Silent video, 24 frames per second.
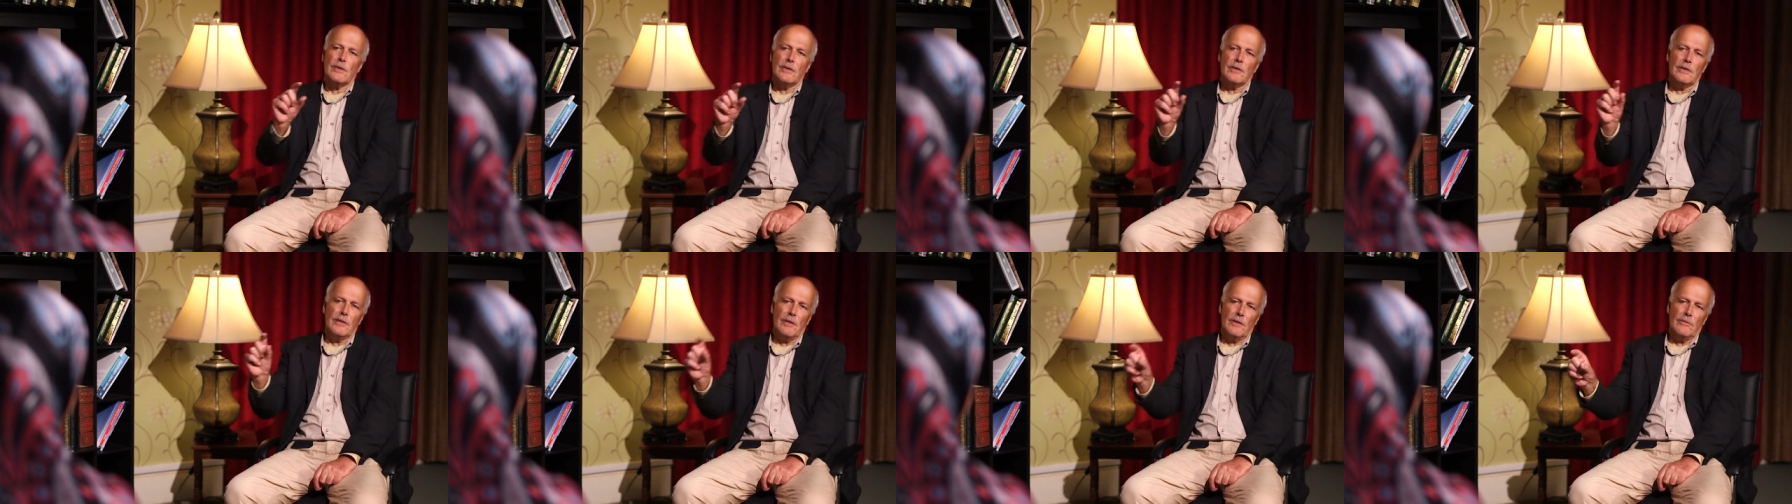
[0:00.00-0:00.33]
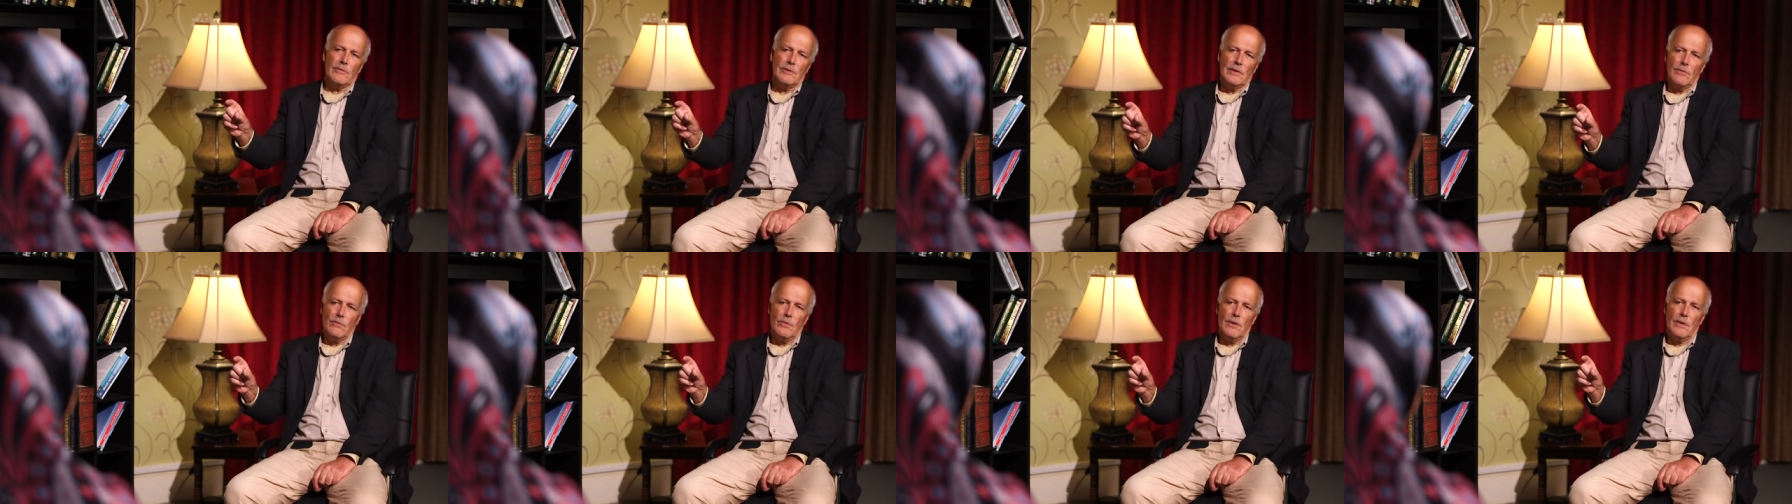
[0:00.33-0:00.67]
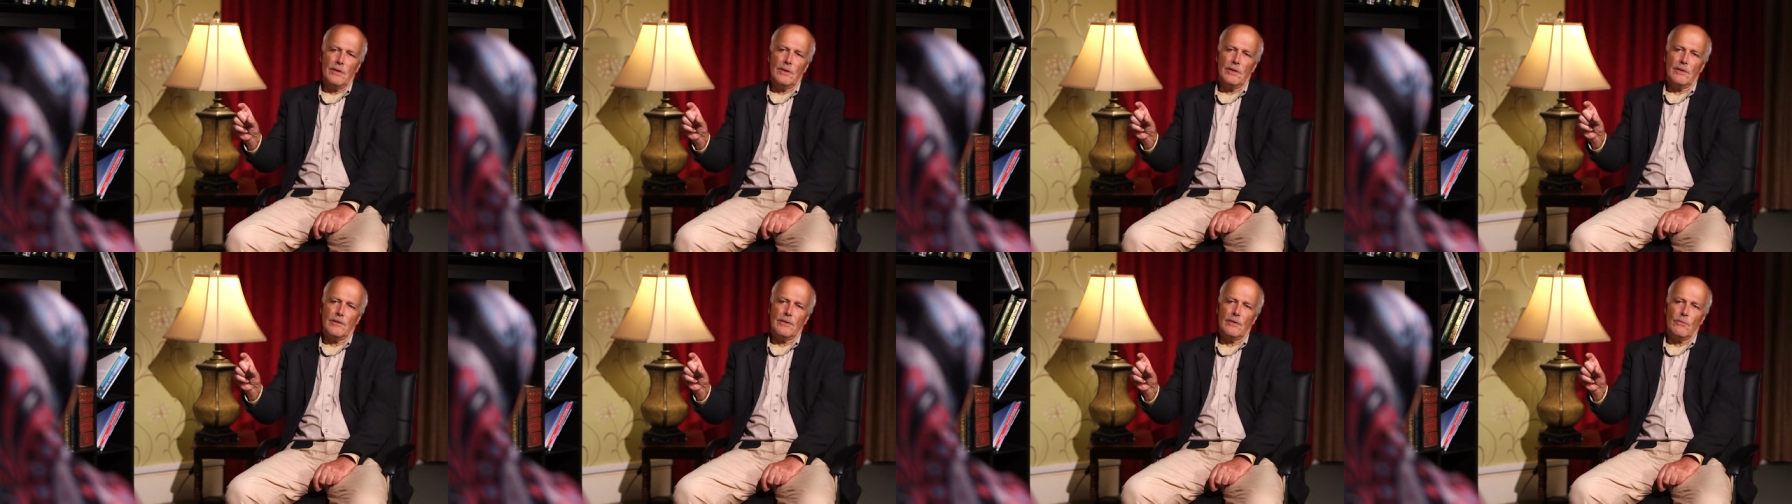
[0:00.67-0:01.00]
to note the
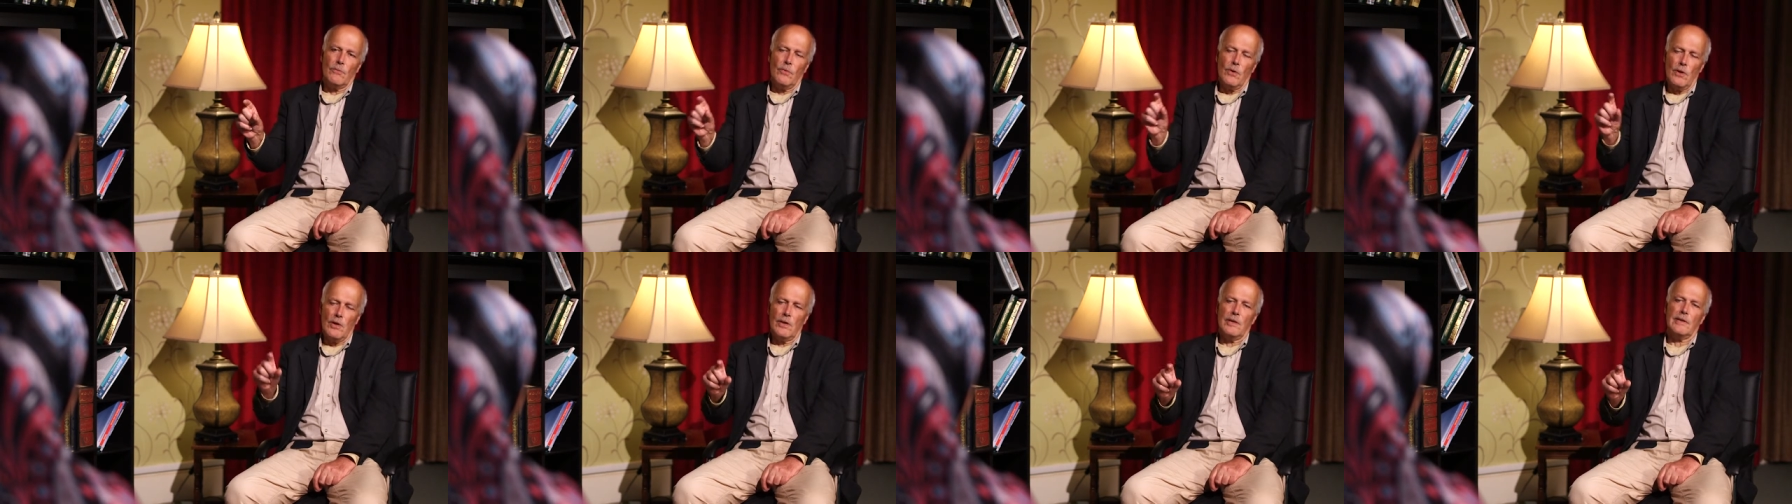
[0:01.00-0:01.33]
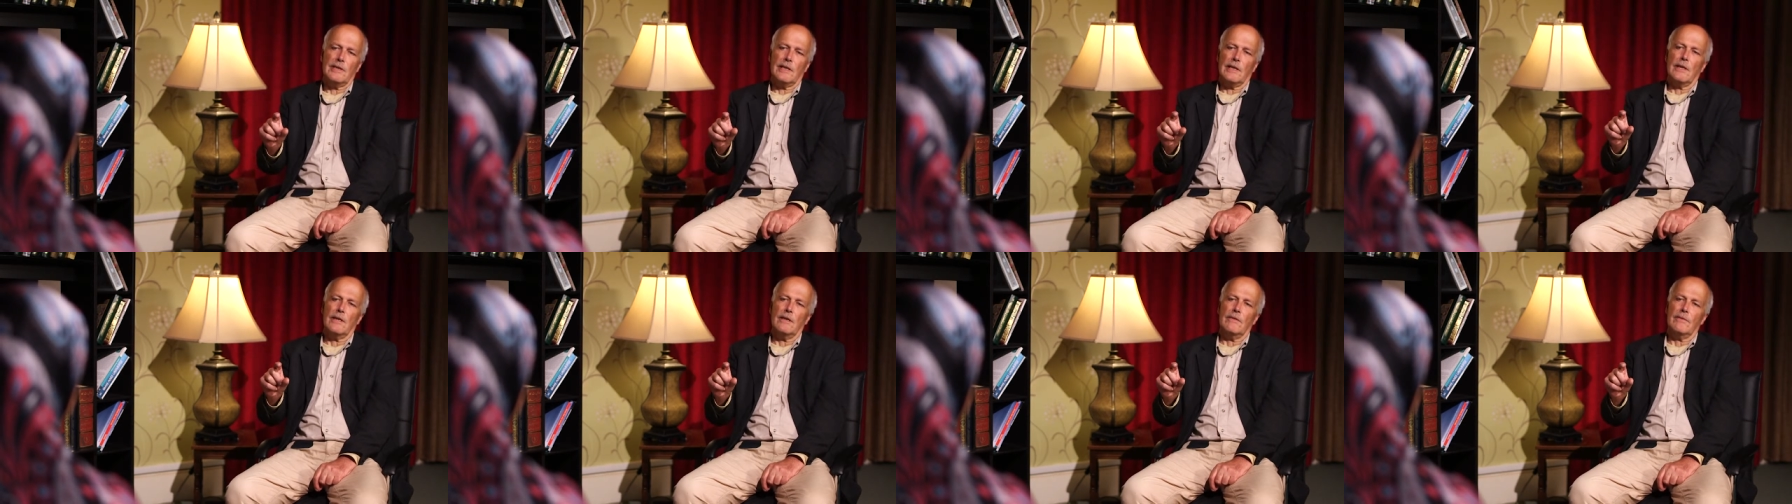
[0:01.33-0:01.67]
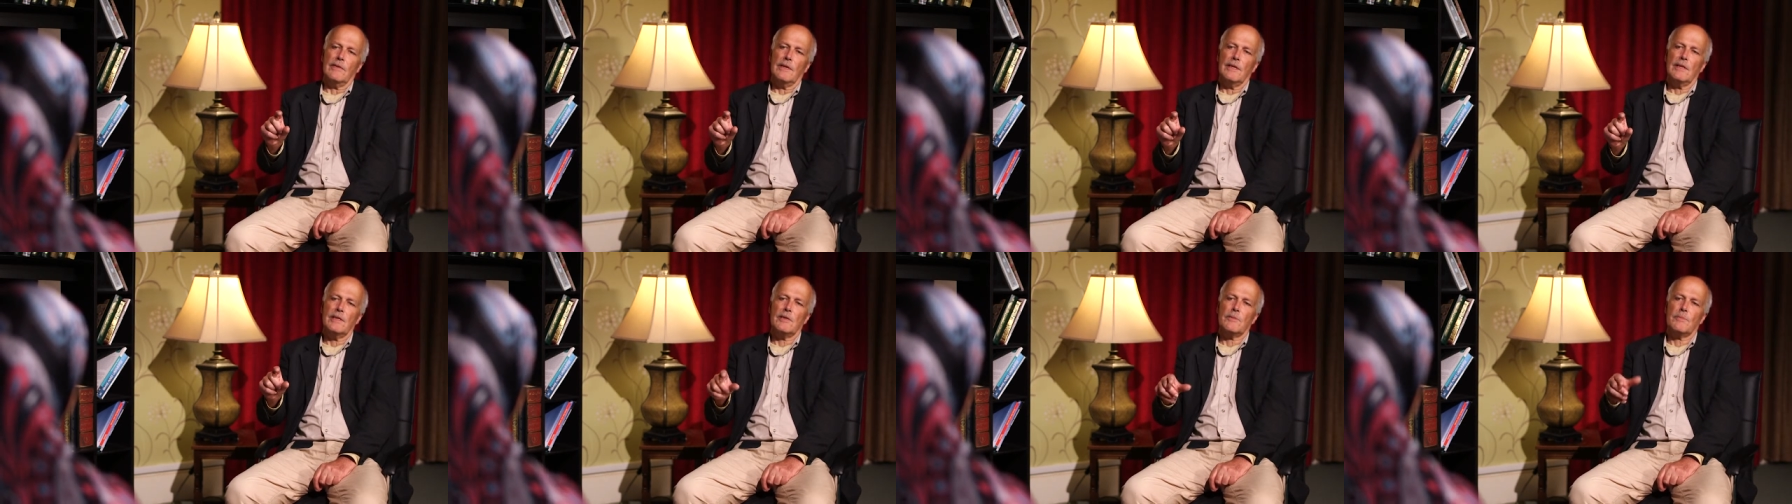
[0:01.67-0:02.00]
wording
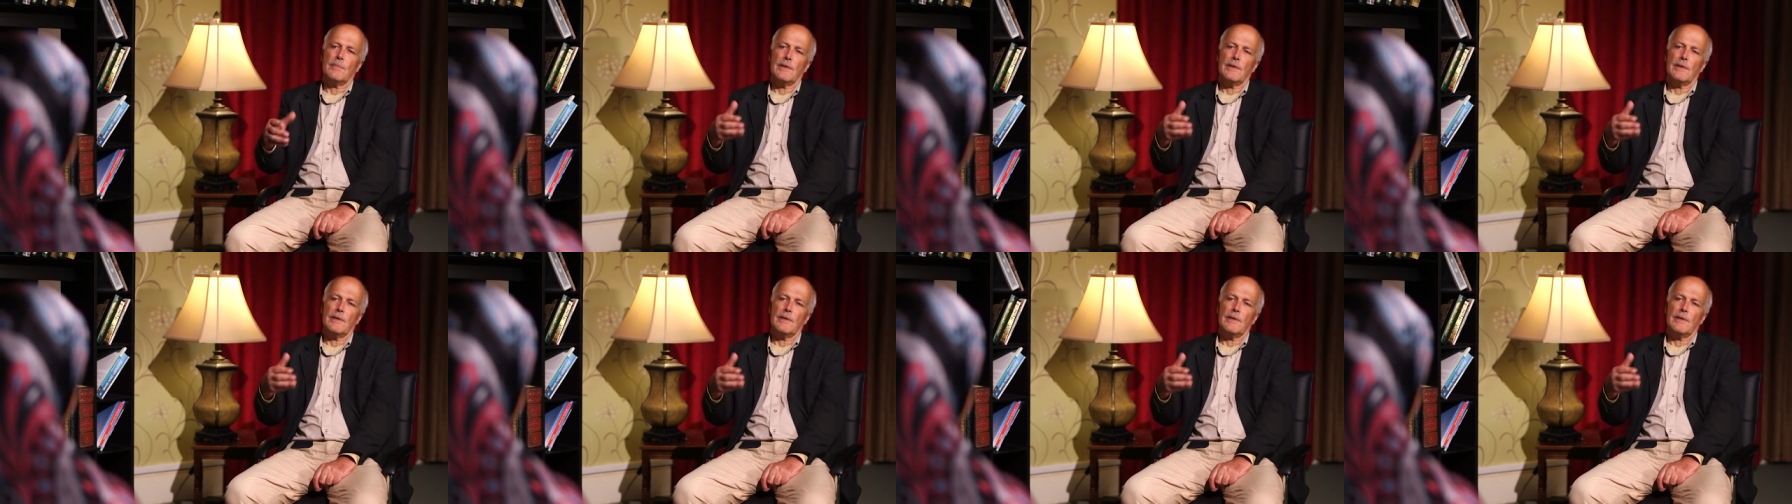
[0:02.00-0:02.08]
of it,